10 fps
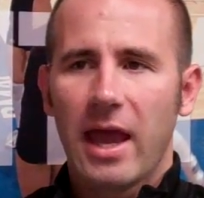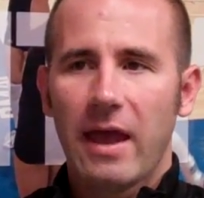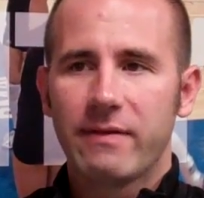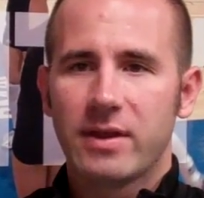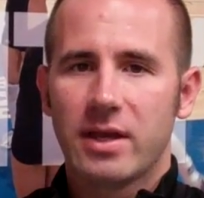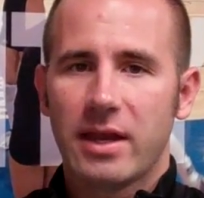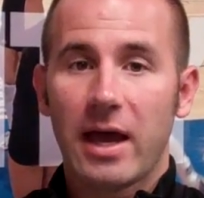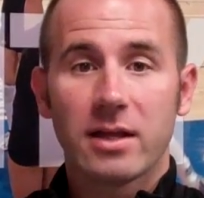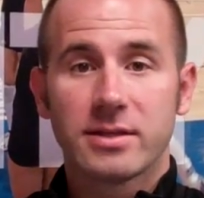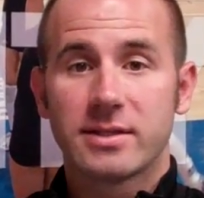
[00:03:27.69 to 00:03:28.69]
And then
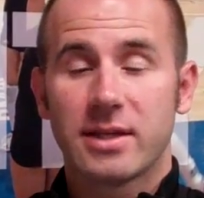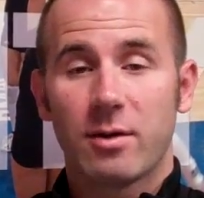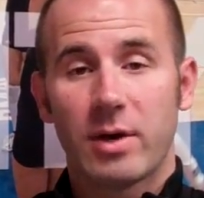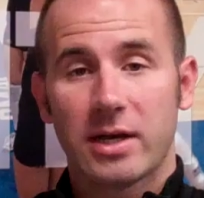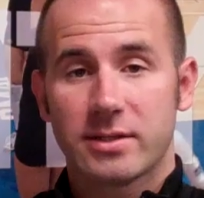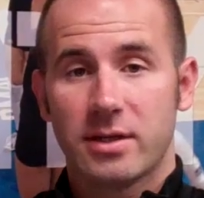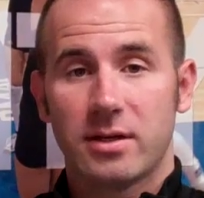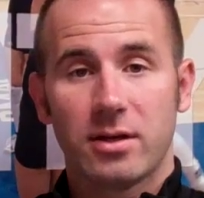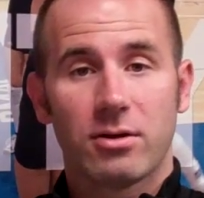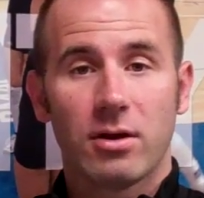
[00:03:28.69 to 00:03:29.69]
Allison Stelmach's done
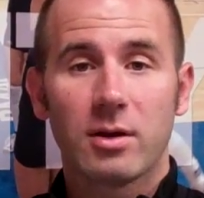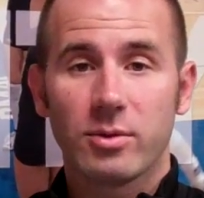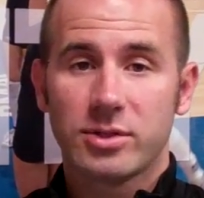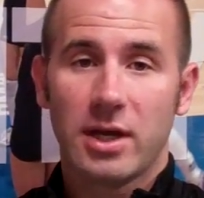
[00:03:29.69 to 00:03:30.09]
an incredible